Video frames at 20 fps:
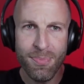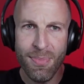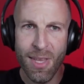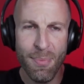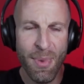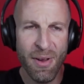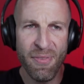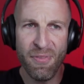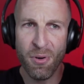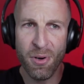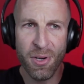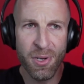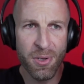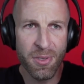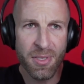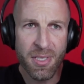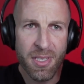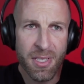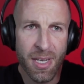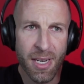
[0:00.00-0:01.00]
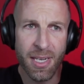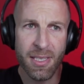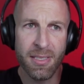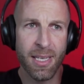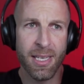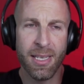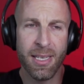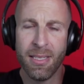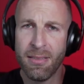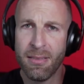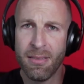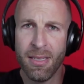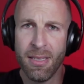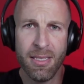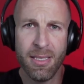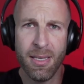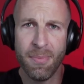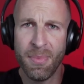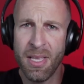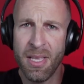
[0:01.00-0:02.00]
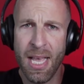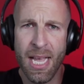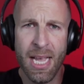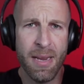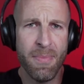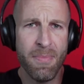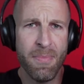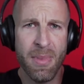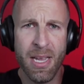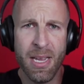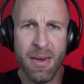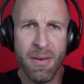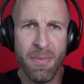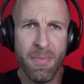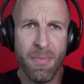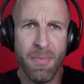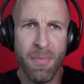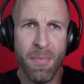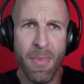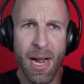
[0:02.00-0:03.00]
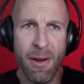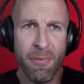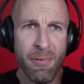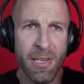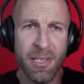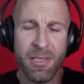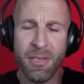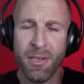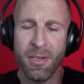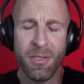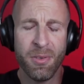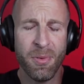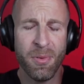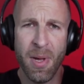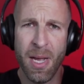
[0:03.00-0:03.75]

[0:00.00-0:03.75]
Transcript: my four-year-old son, it's like, it's it's something that in in my research,